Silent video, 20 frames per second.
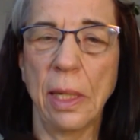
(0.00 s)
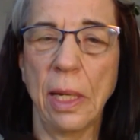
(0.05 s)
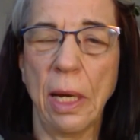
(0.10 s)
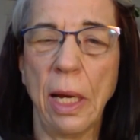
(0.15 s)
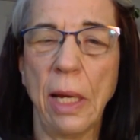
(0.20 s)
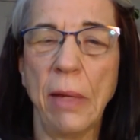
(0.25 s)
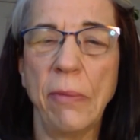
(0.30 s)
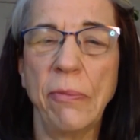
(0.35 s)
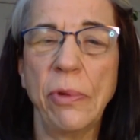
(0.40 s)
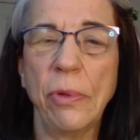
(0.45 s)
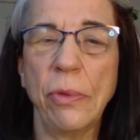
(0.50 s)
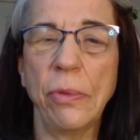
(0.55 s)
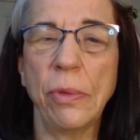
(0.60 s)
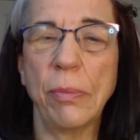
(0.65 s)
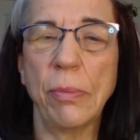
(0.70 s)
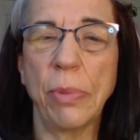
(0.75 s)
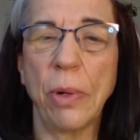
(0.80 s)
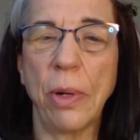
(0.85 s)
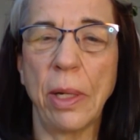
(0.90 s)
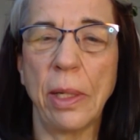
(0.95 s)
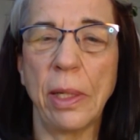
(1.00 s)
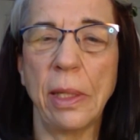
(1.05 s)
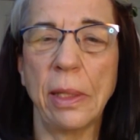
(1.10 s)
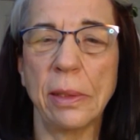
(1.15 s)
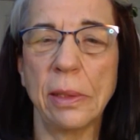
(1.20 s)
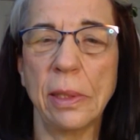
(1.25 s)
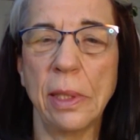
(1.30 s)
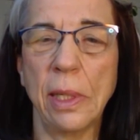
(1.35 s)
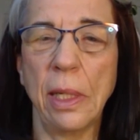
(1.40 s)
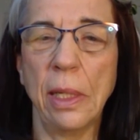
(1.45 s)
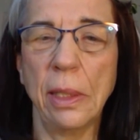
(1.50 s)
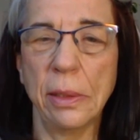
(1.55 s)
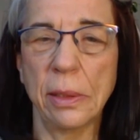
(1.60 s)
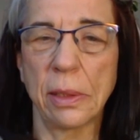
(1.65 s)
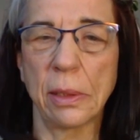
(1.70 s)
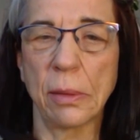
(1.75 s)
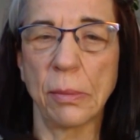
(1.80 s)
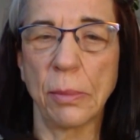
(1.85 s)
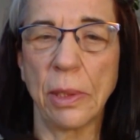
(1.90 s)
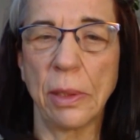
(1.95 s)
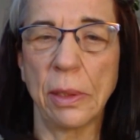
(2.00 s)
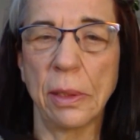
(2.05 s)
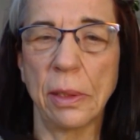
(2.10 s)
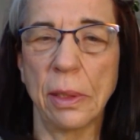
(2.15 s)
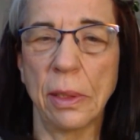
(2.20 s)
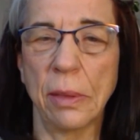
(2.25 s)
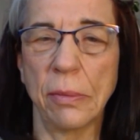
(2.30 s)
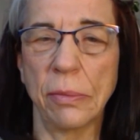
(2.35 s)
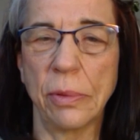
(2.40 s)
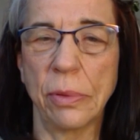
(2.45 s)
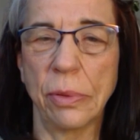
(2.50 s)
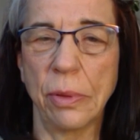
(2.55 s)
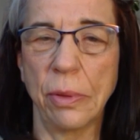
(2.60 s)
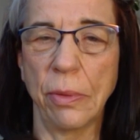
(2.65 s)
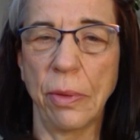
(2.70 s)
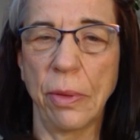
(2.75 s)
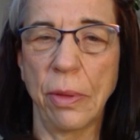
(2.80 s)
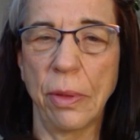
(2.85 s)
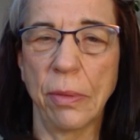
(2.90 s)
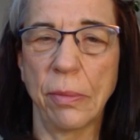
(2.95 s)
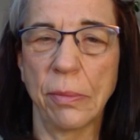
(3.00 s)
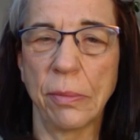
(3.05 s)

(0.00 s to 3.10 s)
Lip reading: I view the body as an instrument of truth.